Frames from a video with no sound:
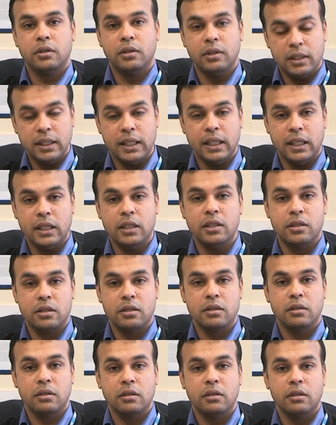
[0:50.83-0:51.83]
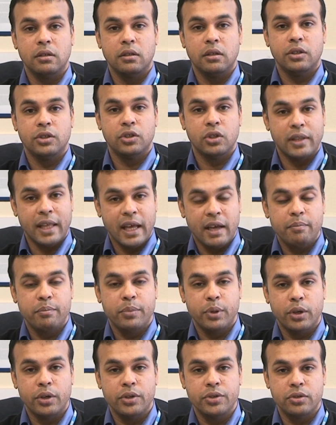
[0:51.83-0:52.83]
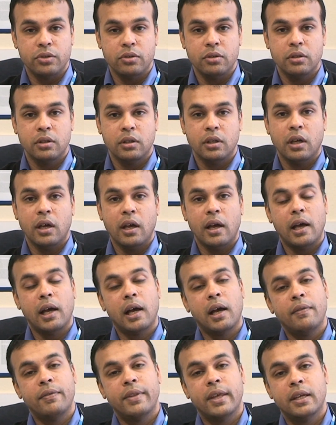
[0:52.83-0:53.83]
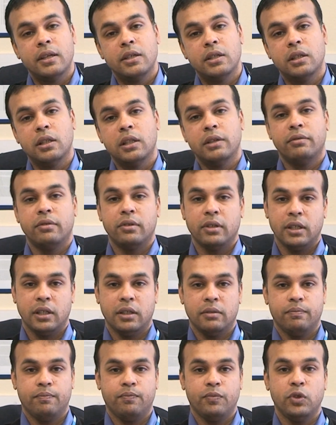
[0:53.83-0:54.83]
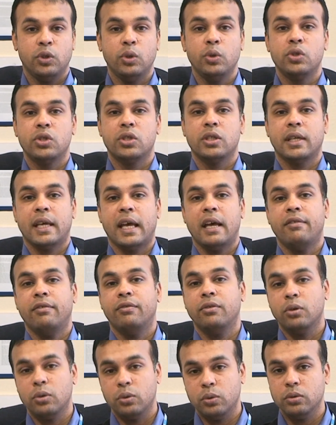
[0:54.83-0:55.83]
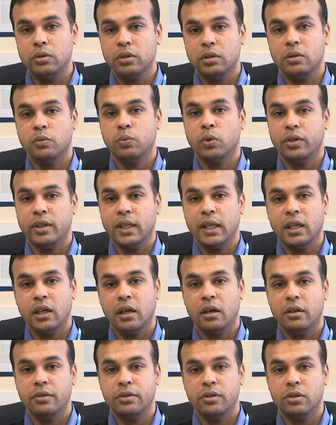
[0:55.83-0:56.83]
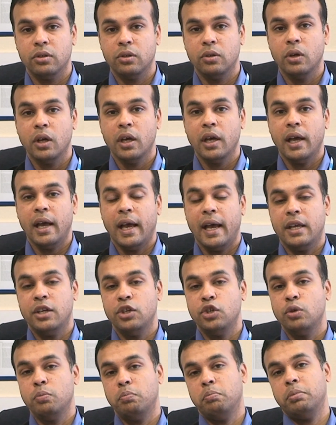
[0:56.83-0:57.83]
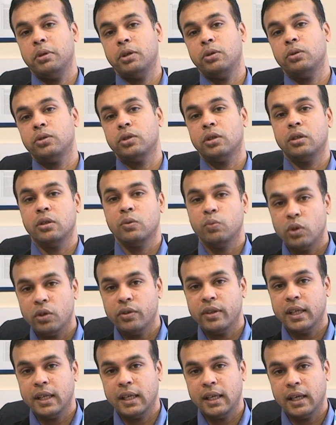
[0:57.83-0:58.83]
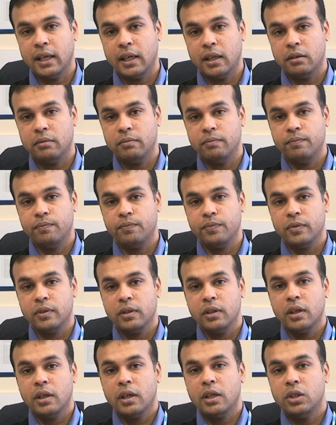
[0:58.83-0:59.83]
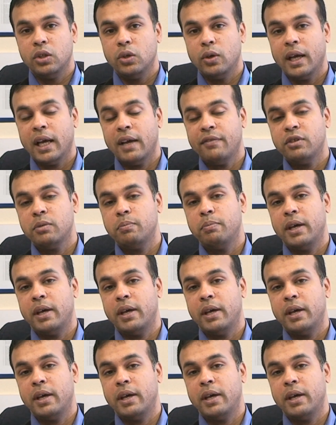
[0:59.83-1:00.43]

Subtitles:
needs to that person, and then delivering it. You scaffold what they can't do, and you build on what they can. You have to